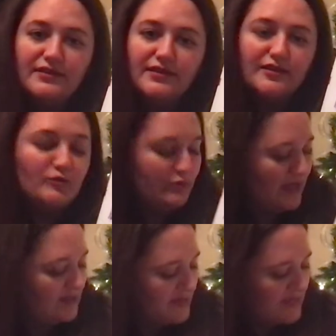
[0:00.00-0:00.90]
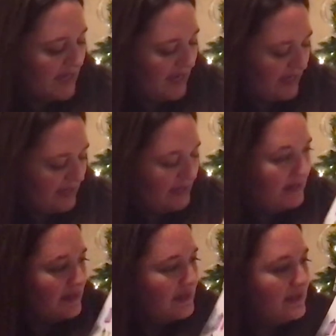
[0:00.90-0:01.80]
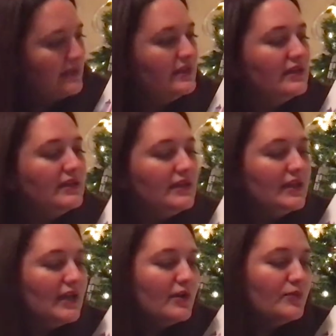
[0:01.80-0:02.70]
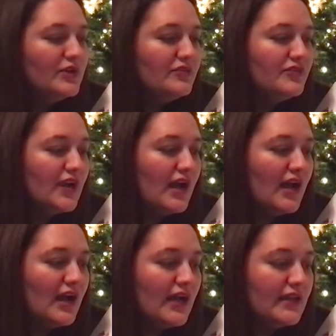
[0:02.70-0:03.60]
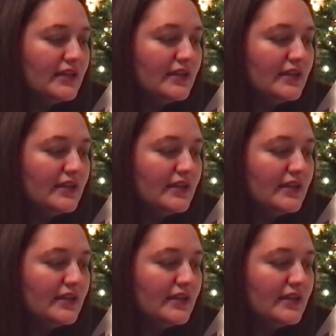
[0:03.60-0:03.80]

the little bell sang. And we've got